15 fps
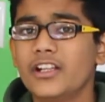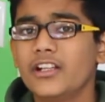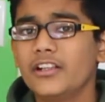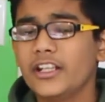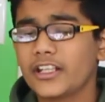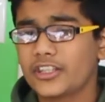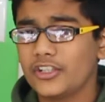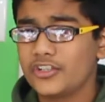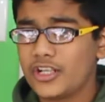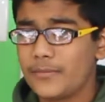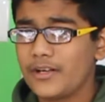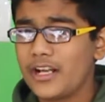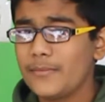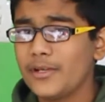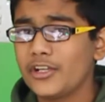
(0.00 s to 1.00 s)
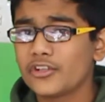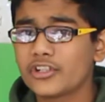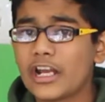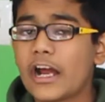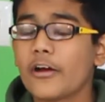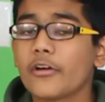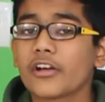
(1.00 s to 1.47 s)
Like the Gemini meteor
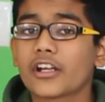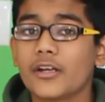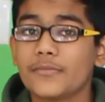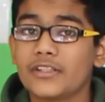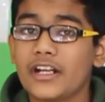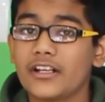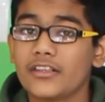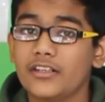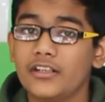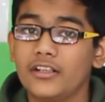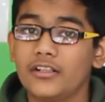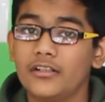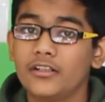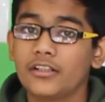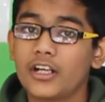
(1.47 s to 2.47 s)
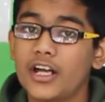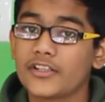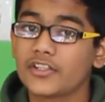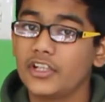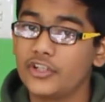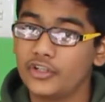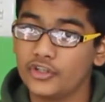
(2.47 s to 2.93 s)
shower comes out of the
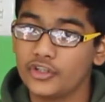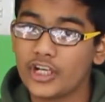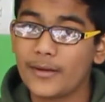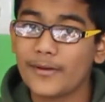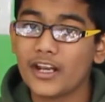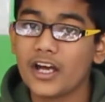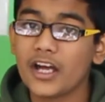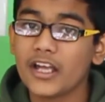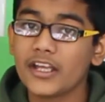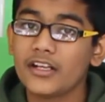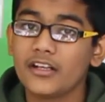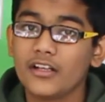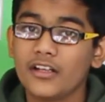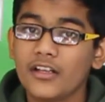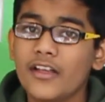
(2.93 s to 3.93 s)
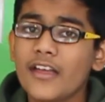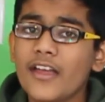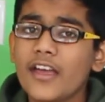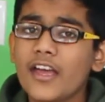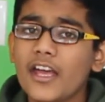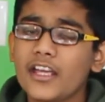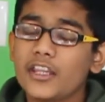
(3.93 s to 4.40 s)
constellation Gemini,
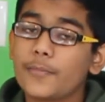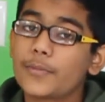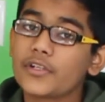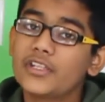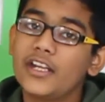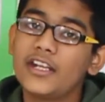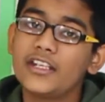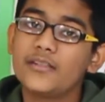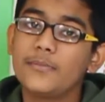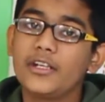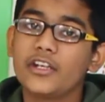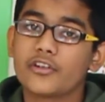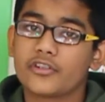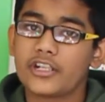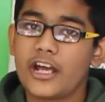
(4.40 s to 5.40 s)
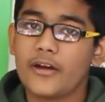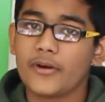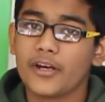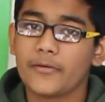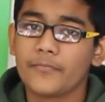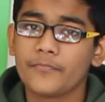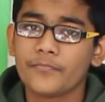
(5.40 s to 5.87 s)
and the Perseids meteor
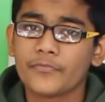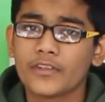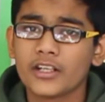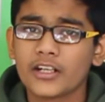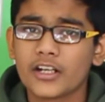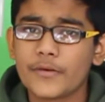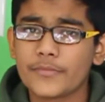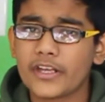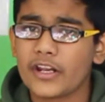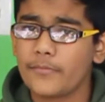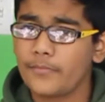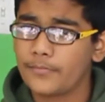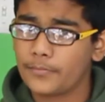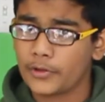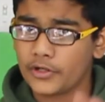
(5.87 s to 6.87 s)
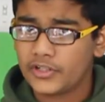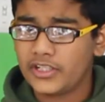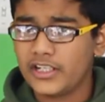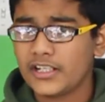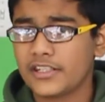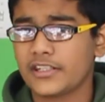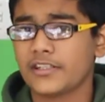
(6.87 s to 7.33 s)
shower comes out of
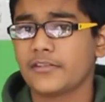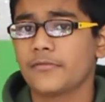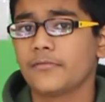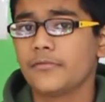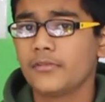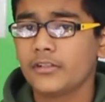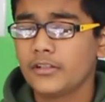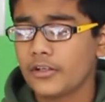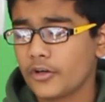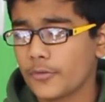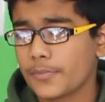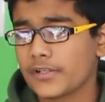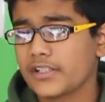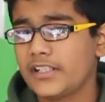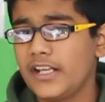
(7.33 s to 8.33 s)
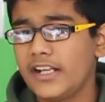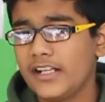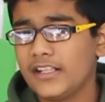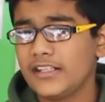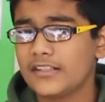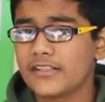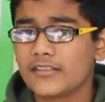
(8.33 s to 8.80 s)
Perseus, or
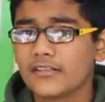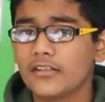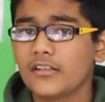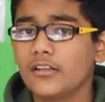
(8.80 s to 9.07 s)
Perseids.